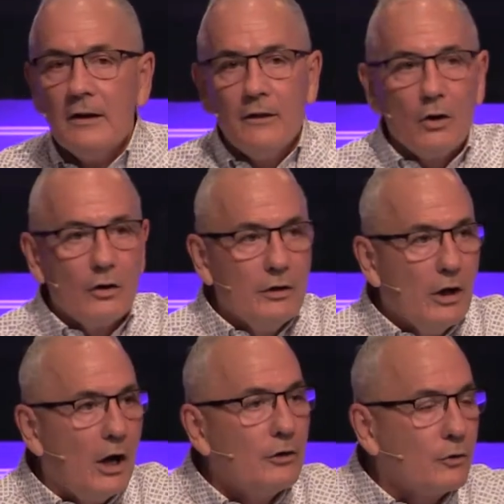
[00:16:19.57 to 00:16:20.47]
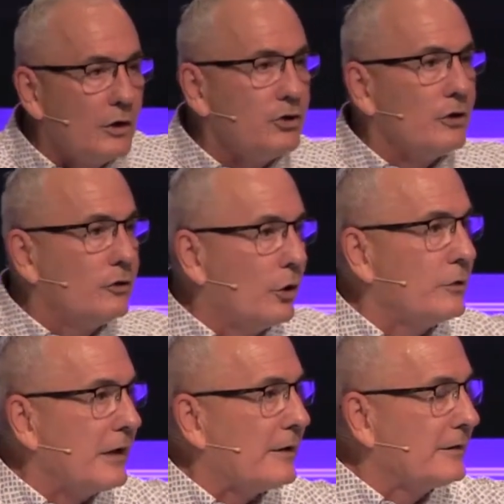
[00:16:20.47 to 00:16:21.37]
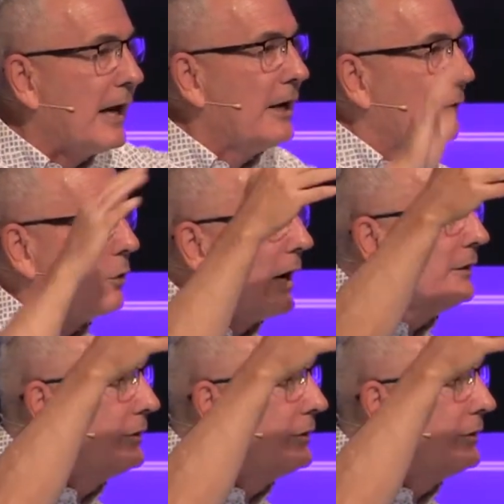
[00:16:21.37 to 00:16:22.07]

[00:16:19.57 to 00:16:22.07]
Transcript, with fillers: There are non Christians, those outside of Christ.